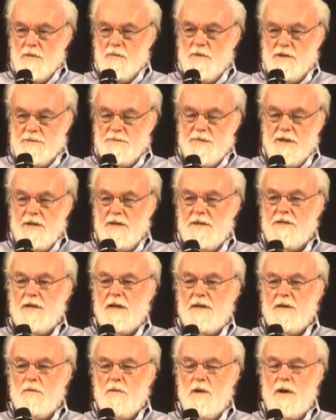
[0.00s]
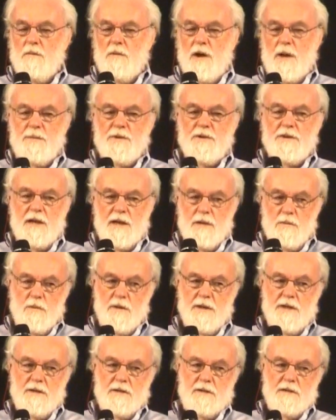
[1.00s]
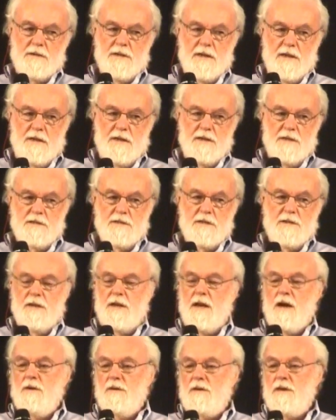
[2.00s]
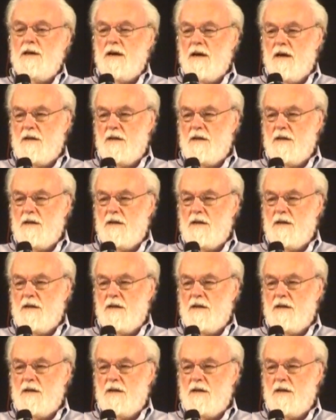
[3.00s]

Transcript: which means that the one weapon they wield is the only